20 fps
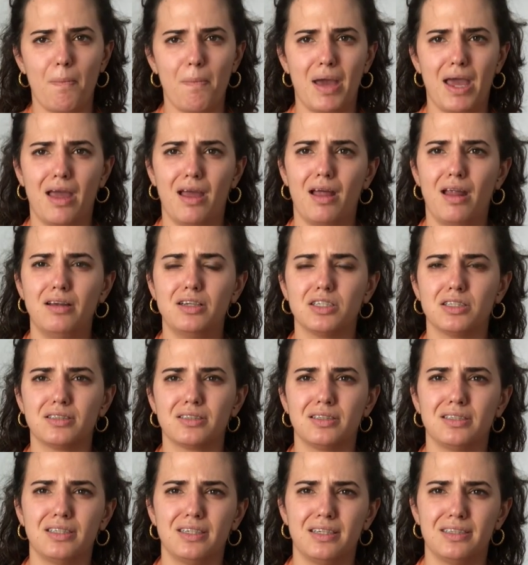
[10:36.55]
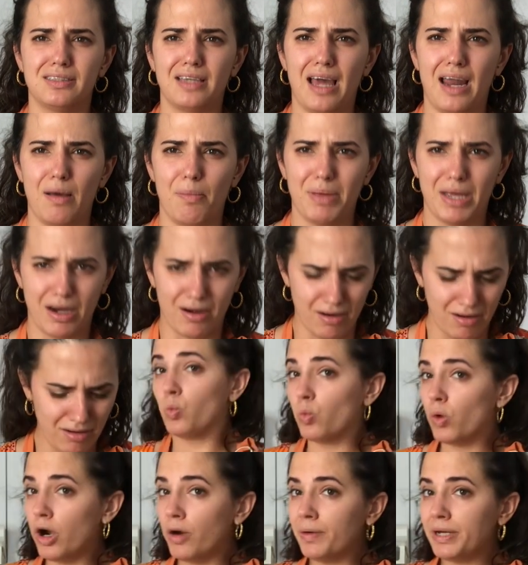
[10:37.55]
man just because he's got a beard?
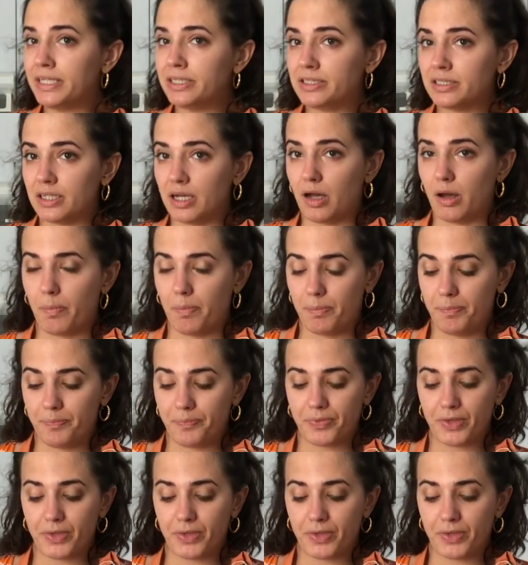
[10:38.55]
Worrisome.